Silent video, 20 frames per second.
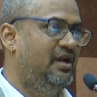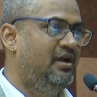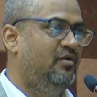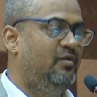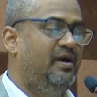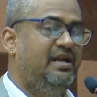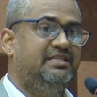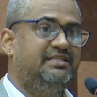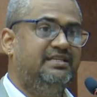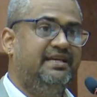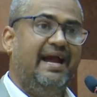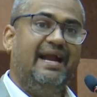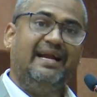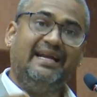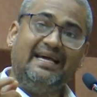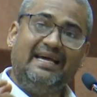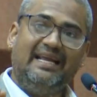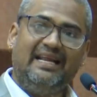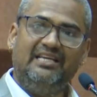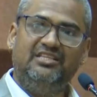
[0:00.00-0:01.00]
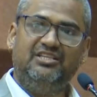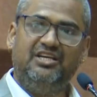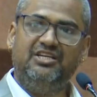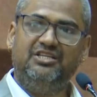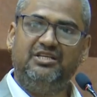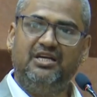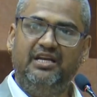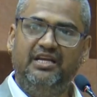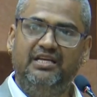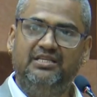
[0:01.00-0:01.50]
Whereas
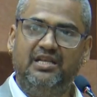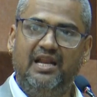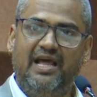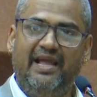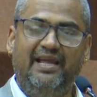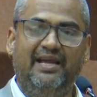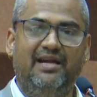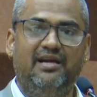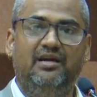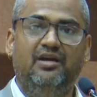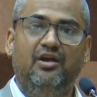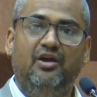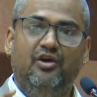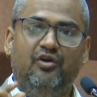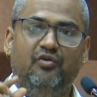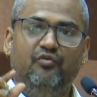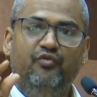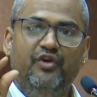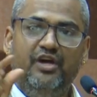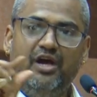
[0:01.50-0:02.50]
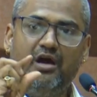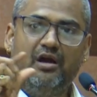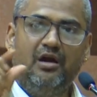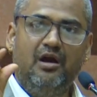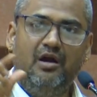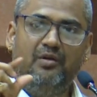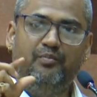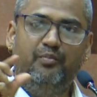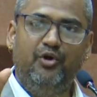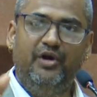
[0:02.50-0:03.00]
categorization is like, we are
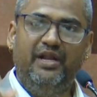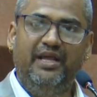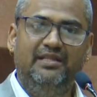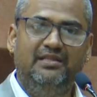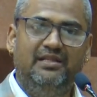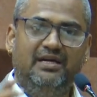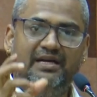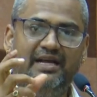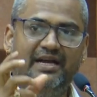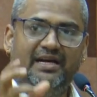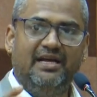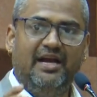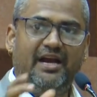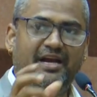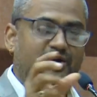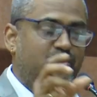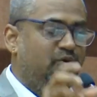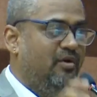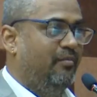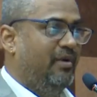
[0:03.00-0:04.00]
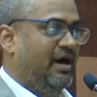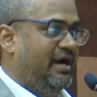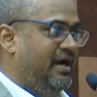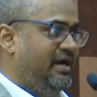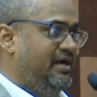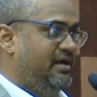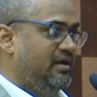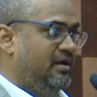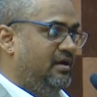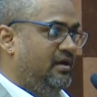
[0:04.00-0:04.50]
not putting the data into a
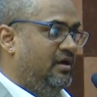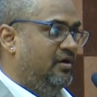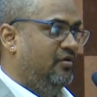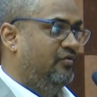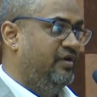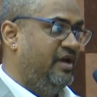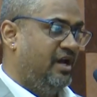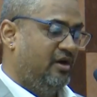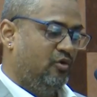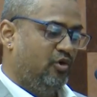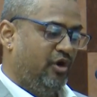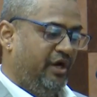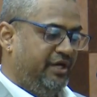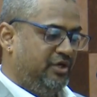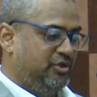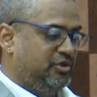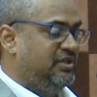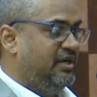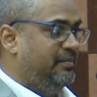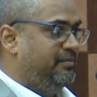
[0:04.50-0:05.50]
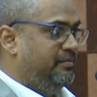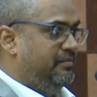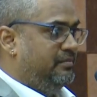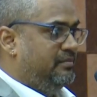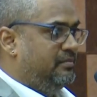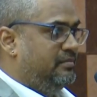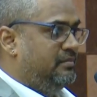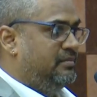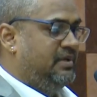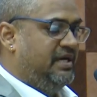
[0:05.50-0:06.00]
bucket. We are going to the
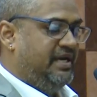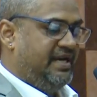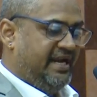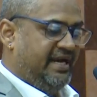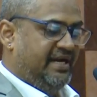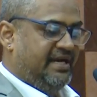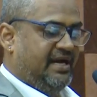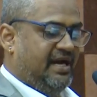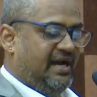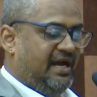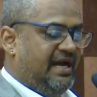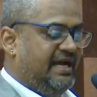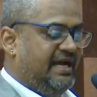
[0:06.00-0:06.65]
data